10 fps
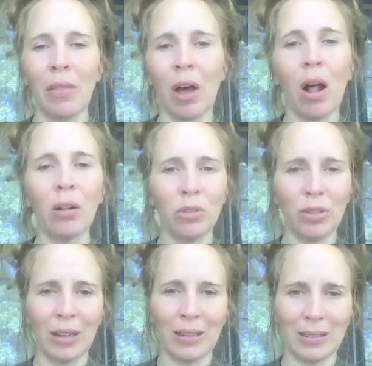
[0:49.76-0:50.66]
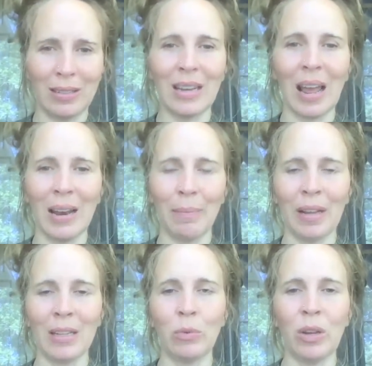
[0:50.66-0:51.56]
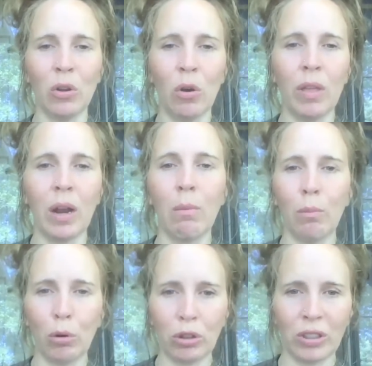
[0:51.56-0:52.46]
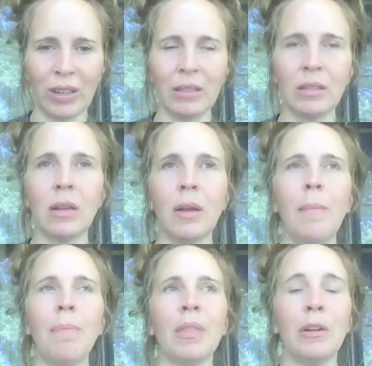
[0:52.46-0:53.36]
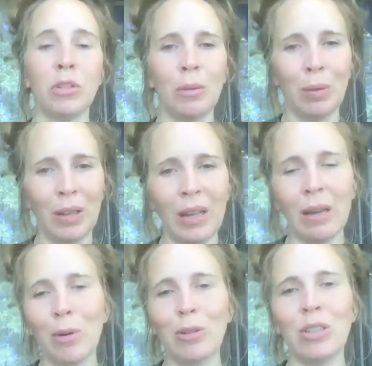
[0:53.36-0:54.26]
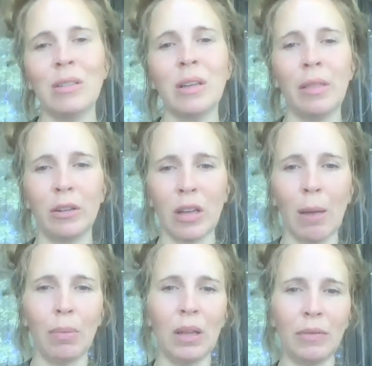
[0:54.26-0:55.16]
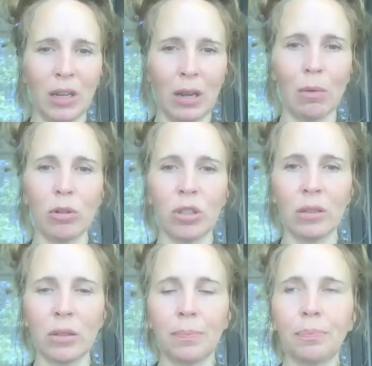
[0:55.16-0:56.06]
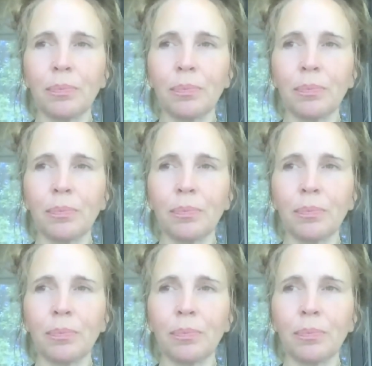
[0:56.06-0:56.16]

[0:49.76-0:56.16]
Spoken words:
alternate state, because we know that emotions, there's depleting emotions and there's uplifting emotions.